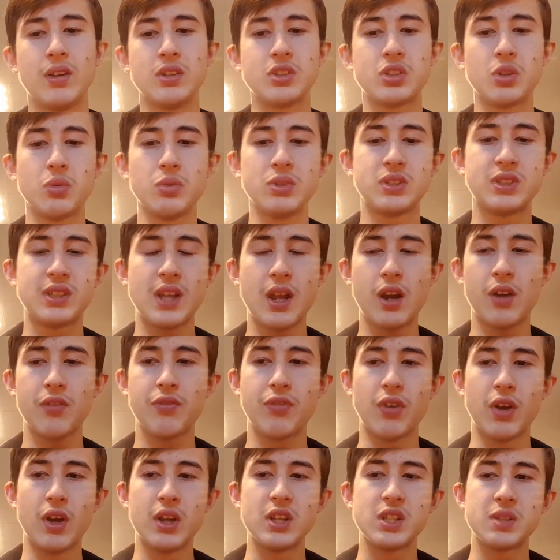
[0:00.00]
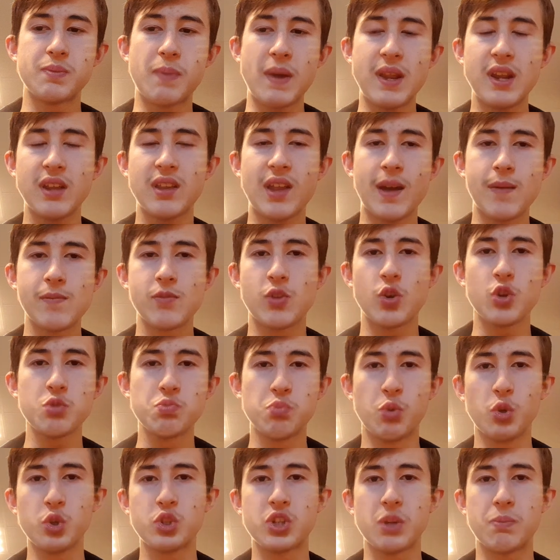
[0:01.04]
So instead of spending time with those
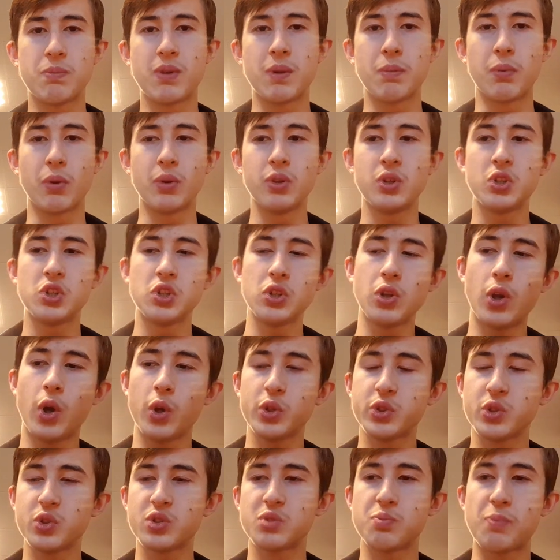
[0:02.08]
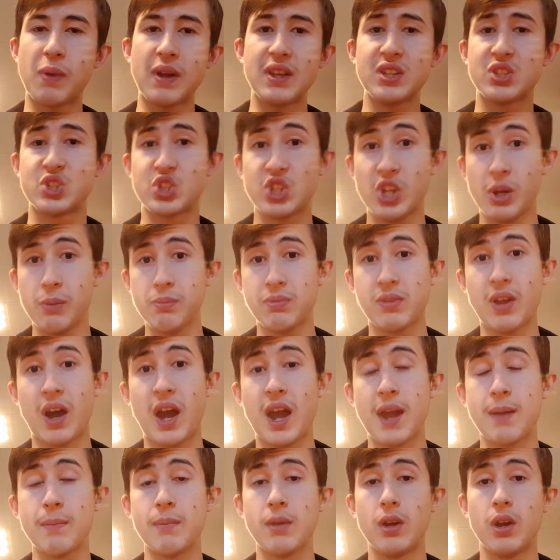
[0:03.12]
bullshit people, you should also spend some
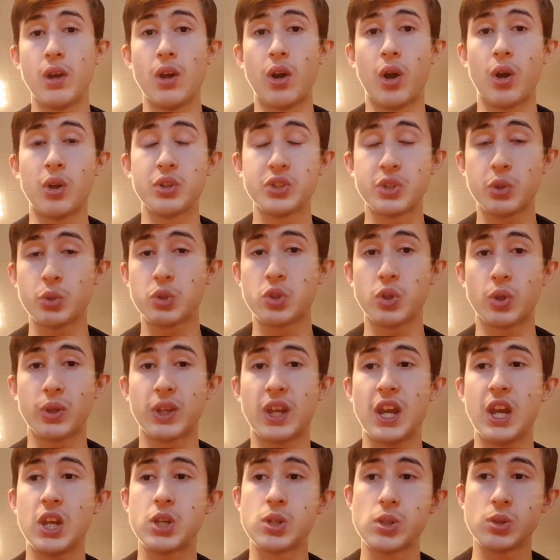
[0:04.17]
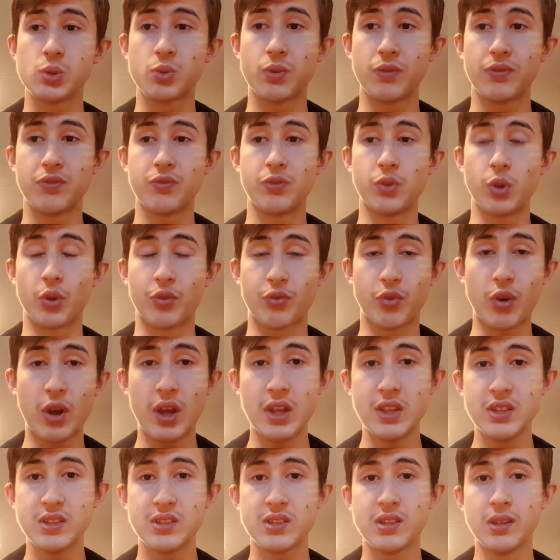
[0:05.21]
time on social occasions with your
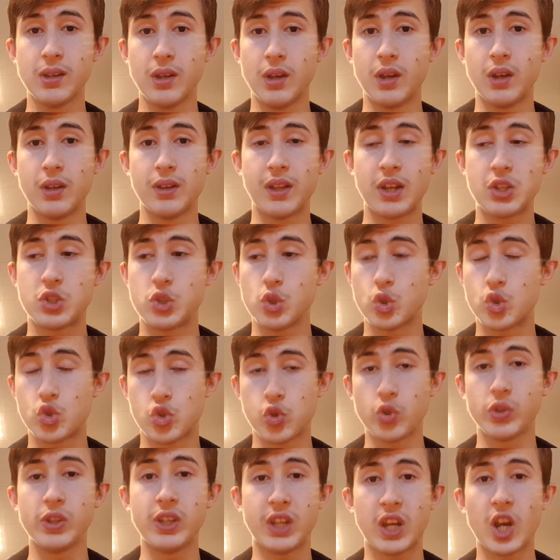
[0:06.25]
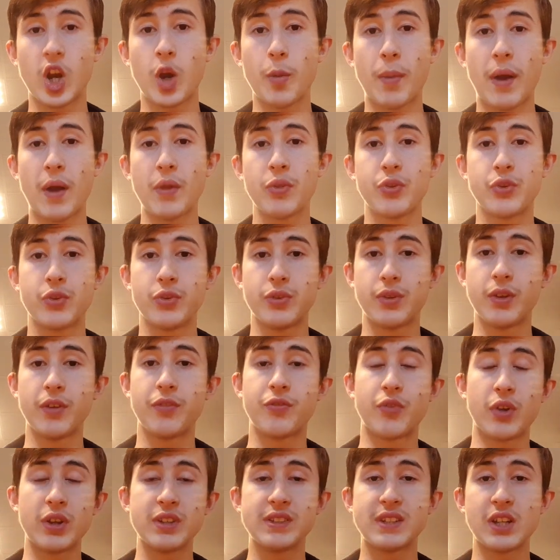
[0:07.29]
friends that you truly care about, the
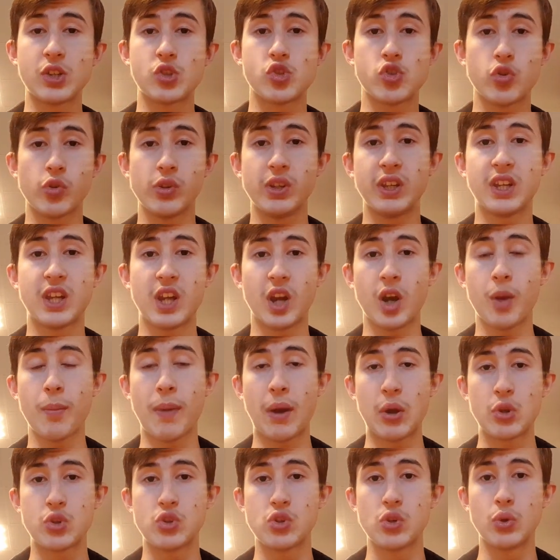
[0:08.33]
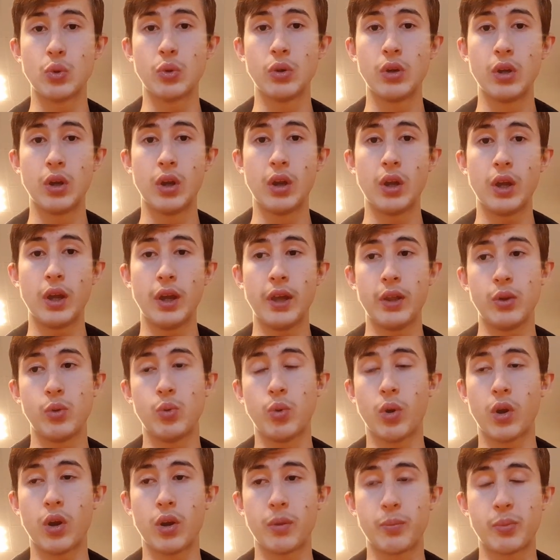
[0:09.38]
friends that truly care about you, and
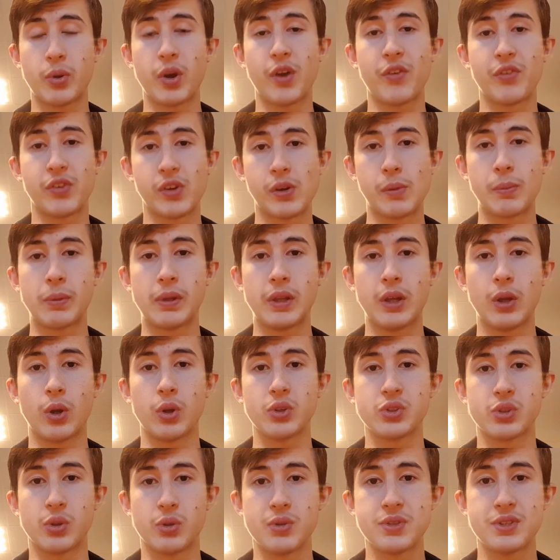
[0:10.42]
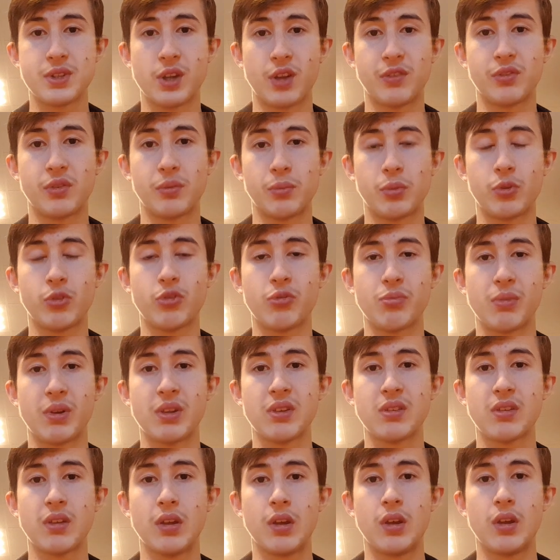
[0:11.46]
who are preferably also on
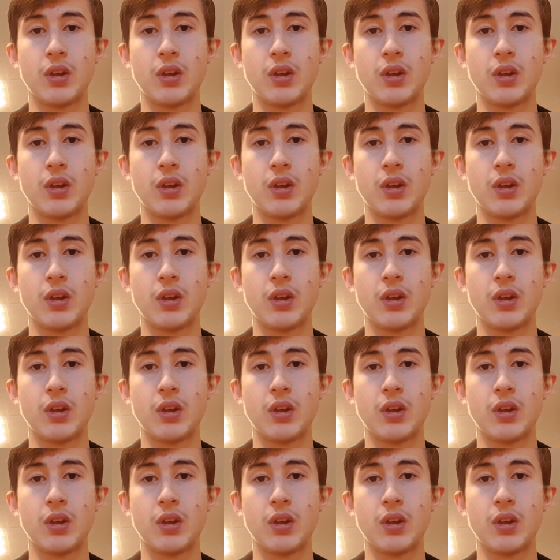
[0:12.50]
self-improvement,